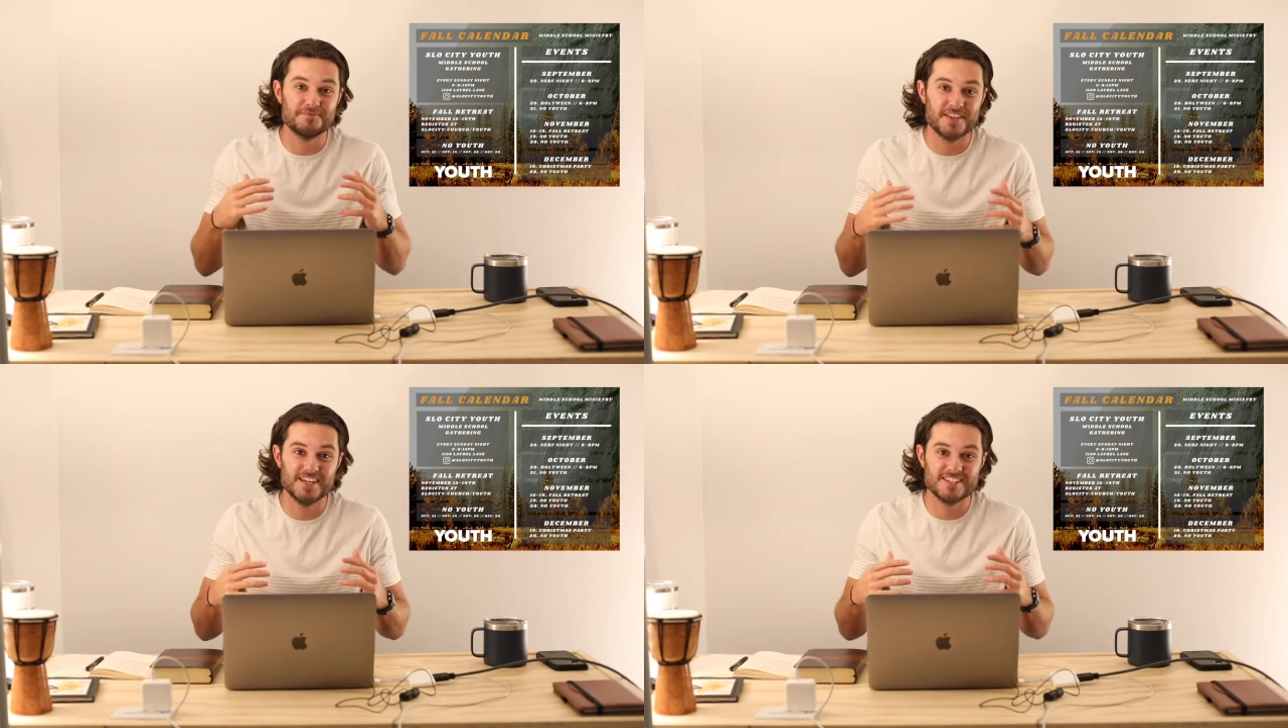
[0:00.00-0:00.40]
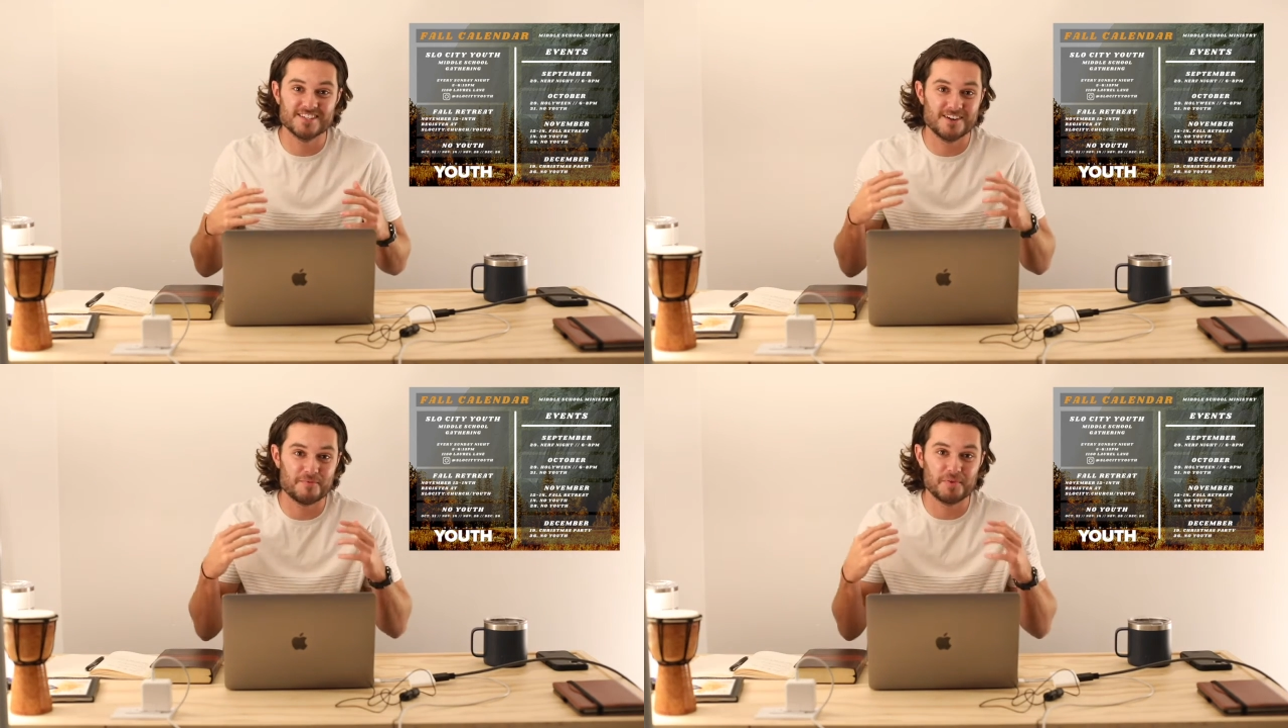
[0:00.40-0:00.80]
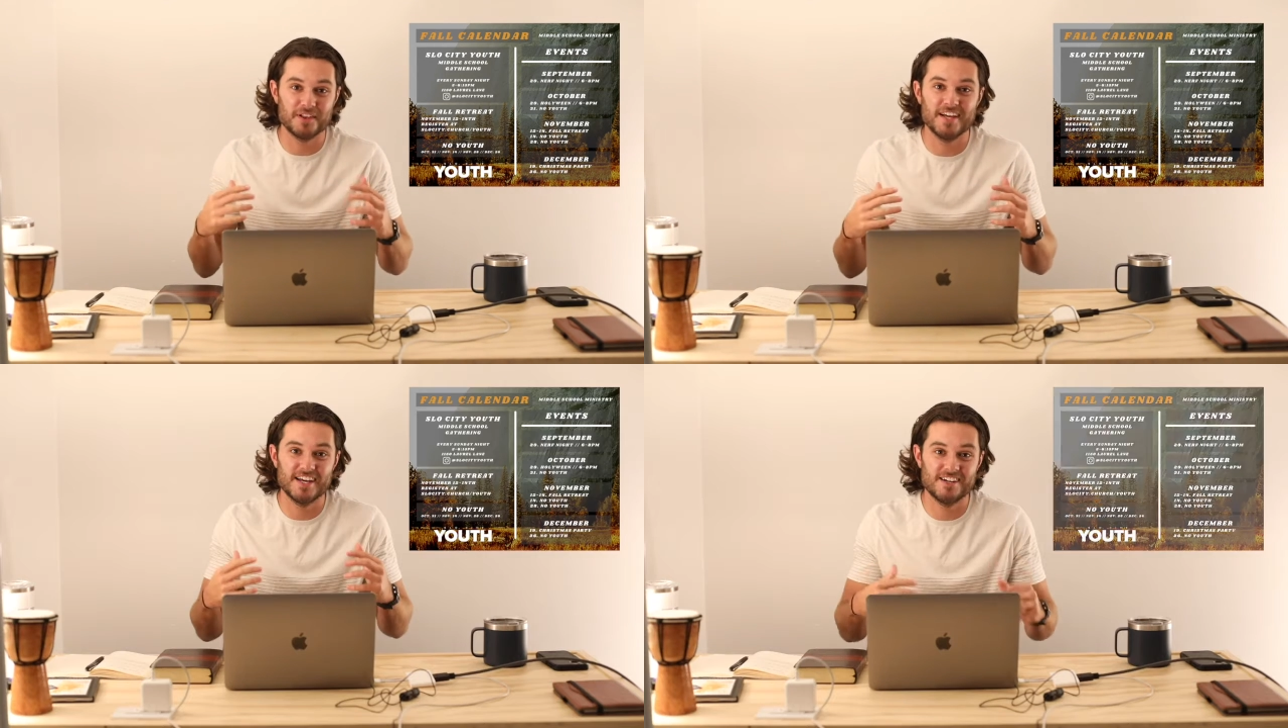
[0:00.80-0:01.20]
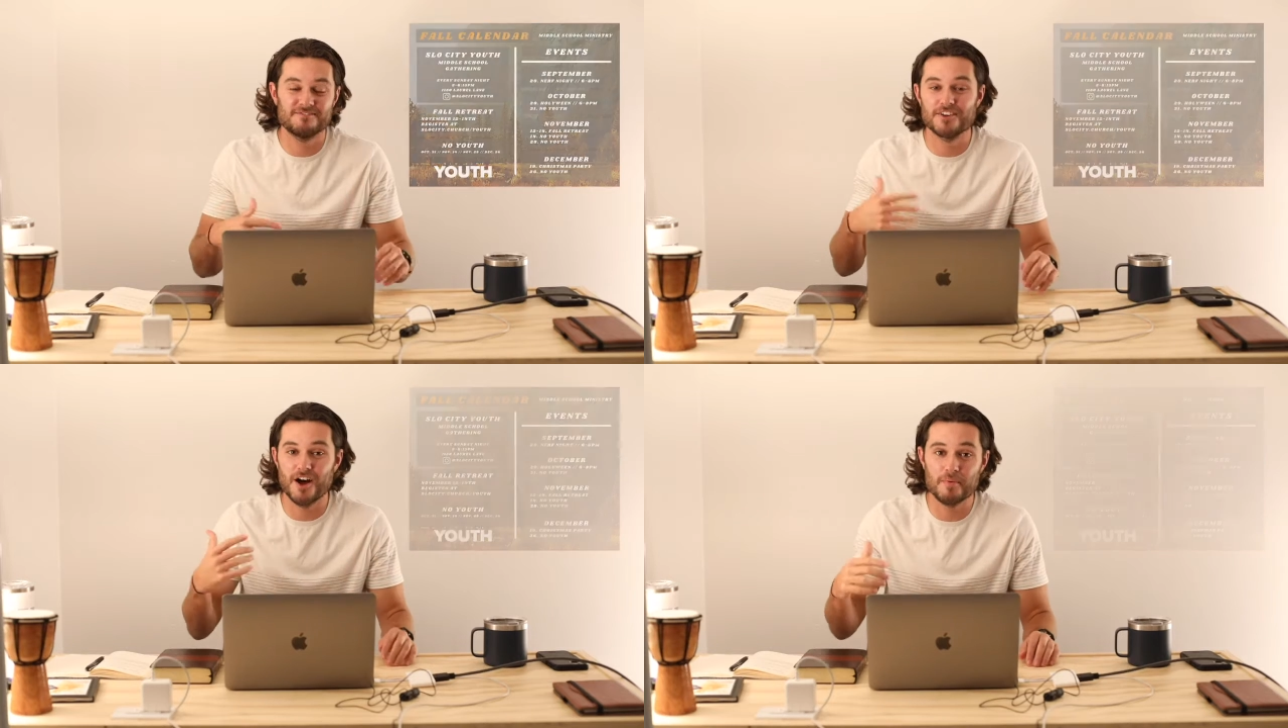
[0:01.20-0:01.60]
things that are planned
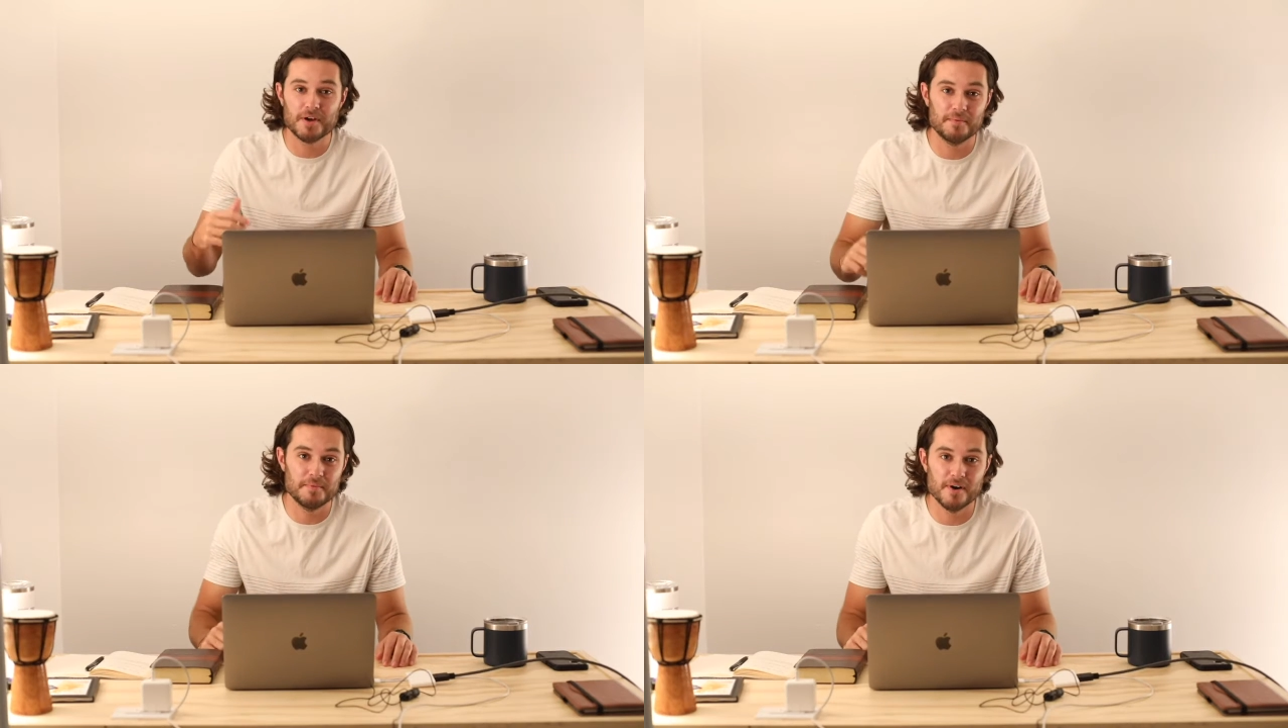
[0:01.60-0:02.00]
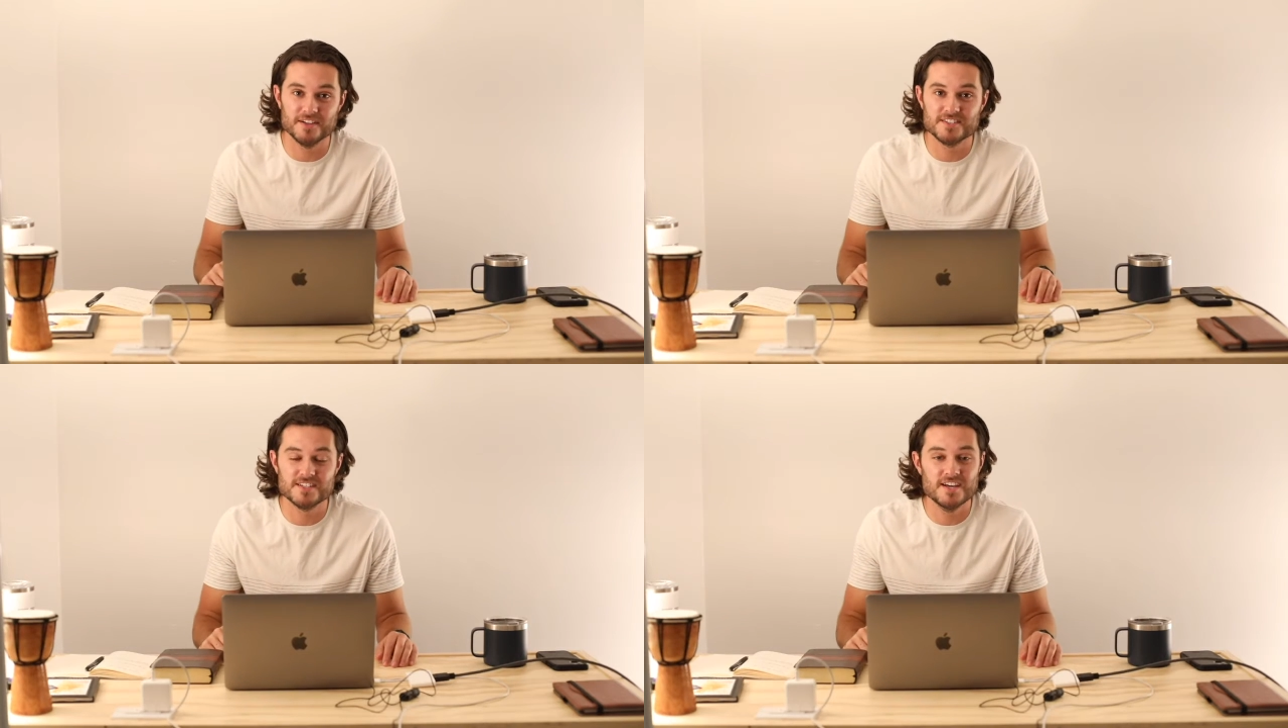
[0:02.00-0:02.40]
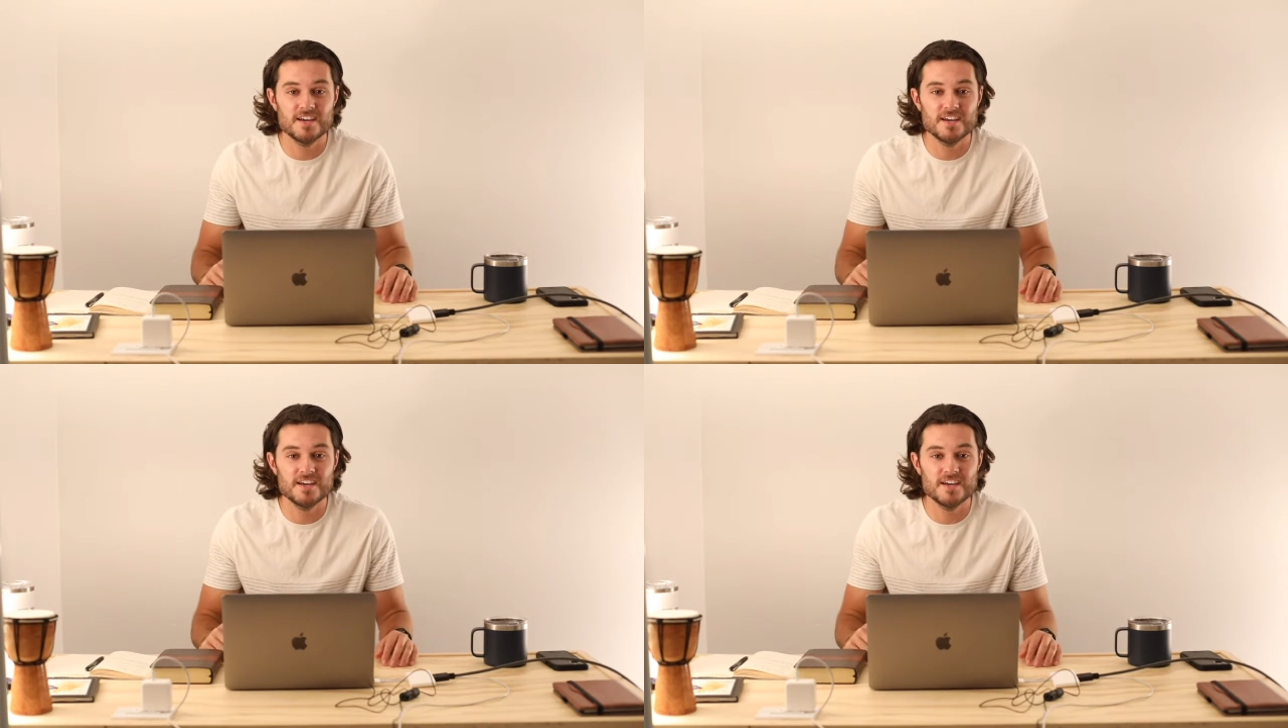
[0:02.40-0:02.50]
for the upcoming months.